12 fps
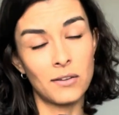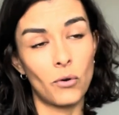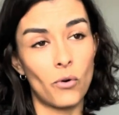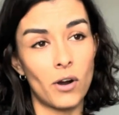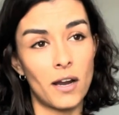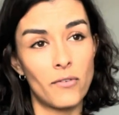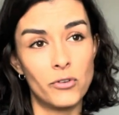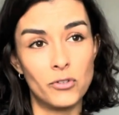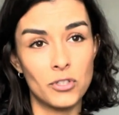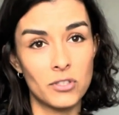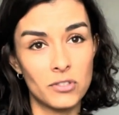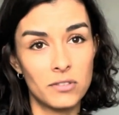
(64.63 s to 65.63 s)
Or if you
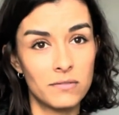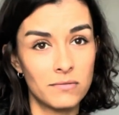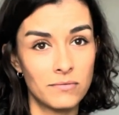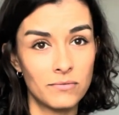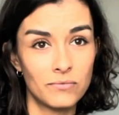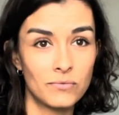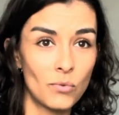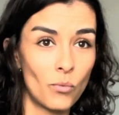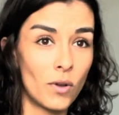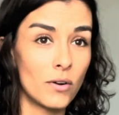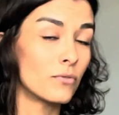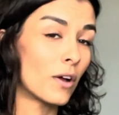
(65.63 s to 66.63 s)
just
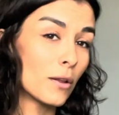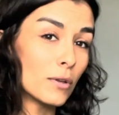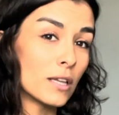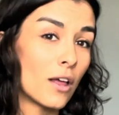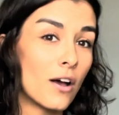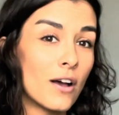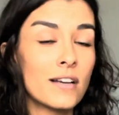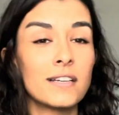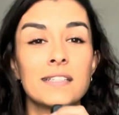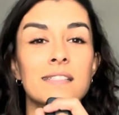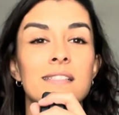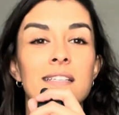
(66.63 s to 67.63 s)
want to follow along
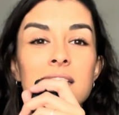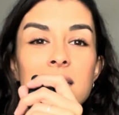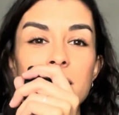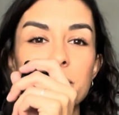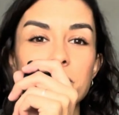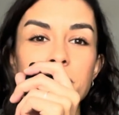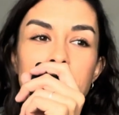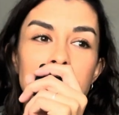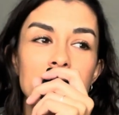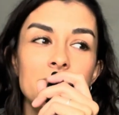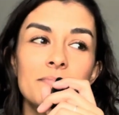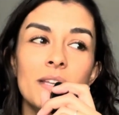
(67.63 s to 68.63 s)
because it's
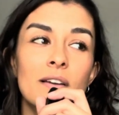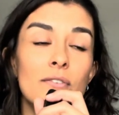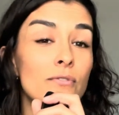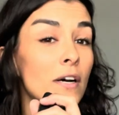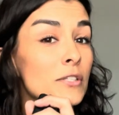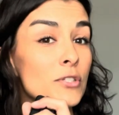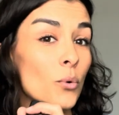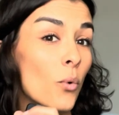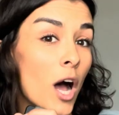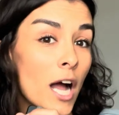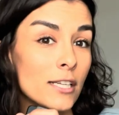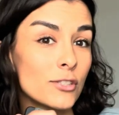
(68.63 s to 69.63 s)
fun to
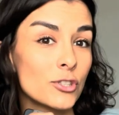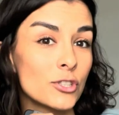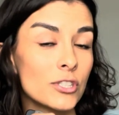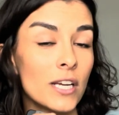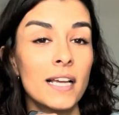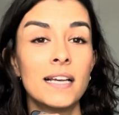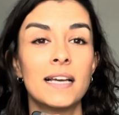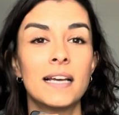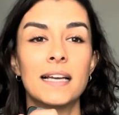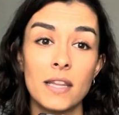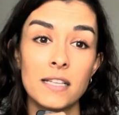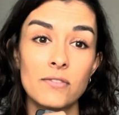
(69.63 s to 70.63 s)
watch,
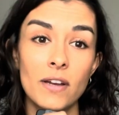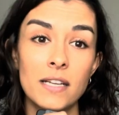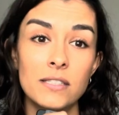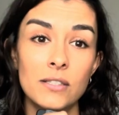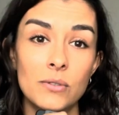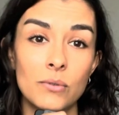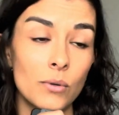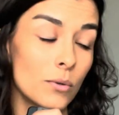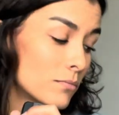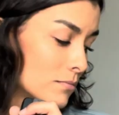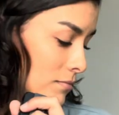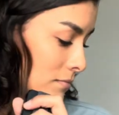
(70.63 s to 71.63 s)
then that's fine too.
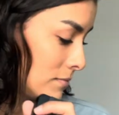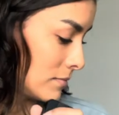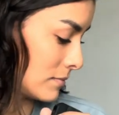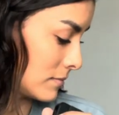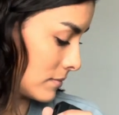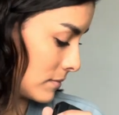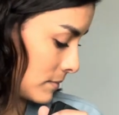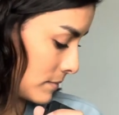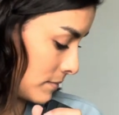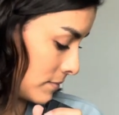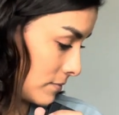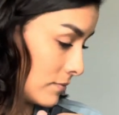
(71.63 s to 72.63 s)
Ooh,
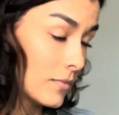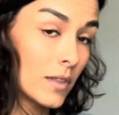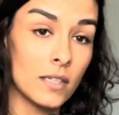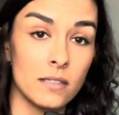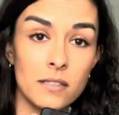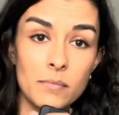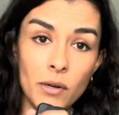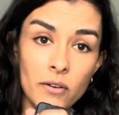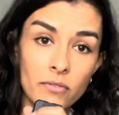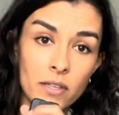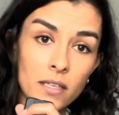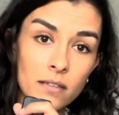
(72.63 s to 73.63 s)
this is
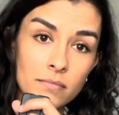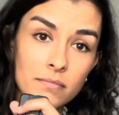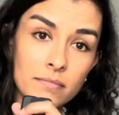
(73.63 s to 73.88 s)
Murphy.